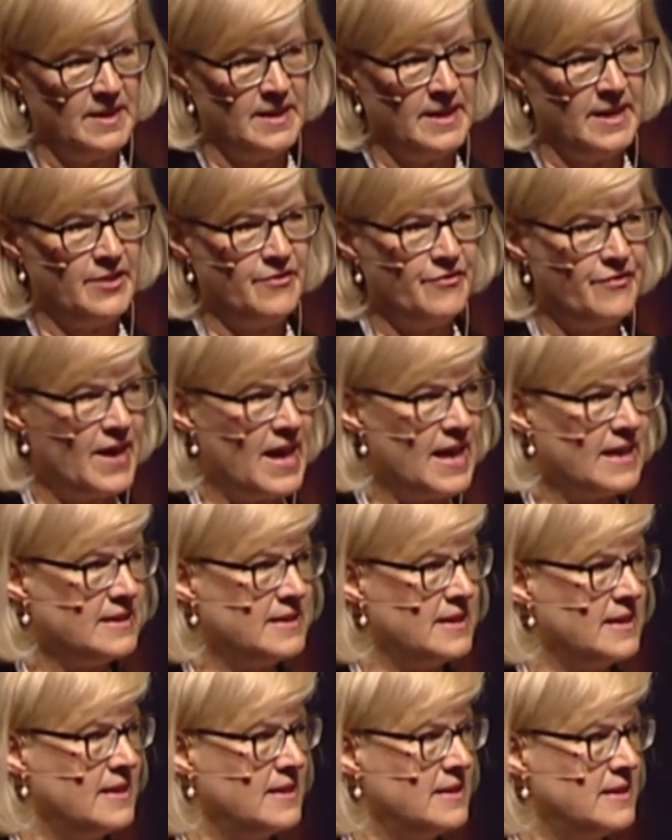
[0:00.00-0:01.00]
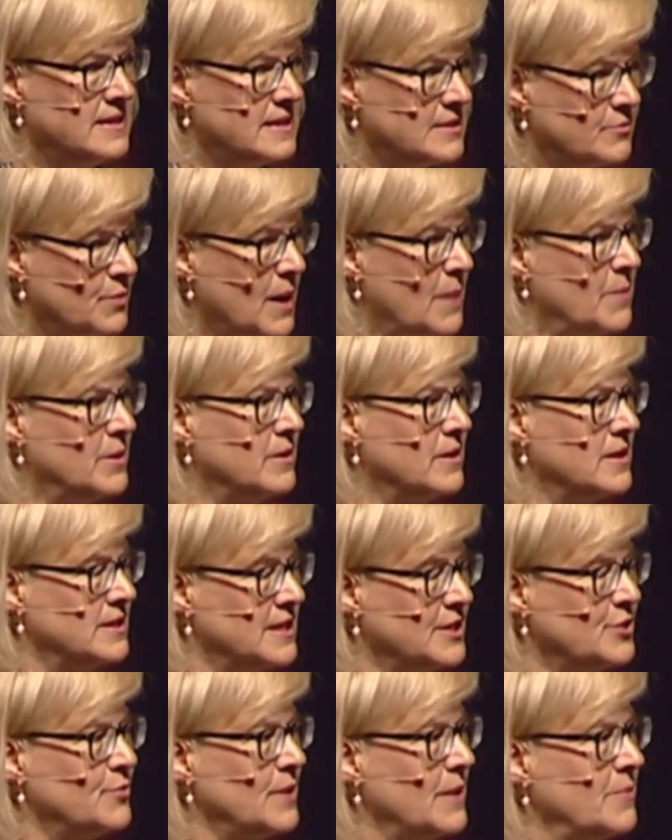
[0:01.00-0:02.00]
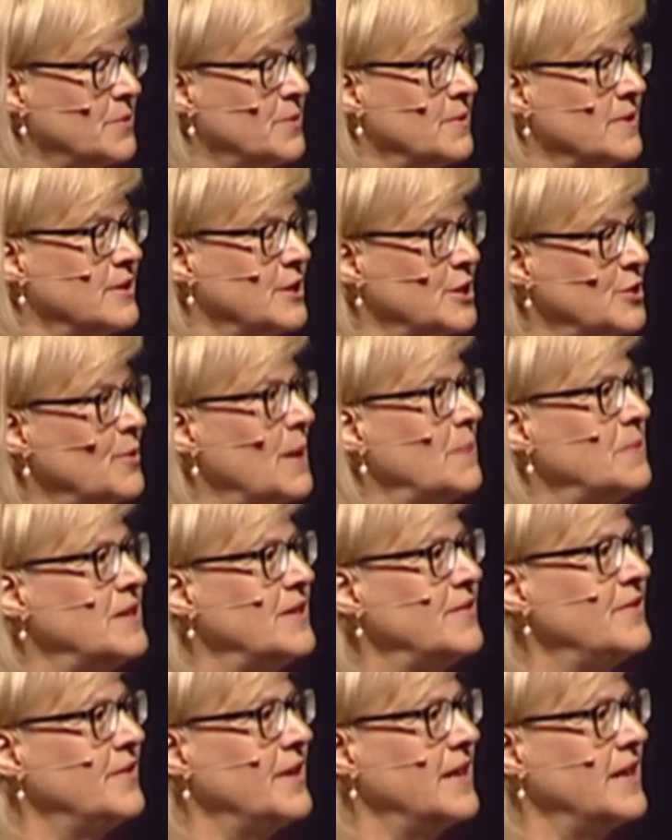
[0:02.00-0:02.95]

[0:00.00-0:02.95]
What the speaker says: In fact, disruptive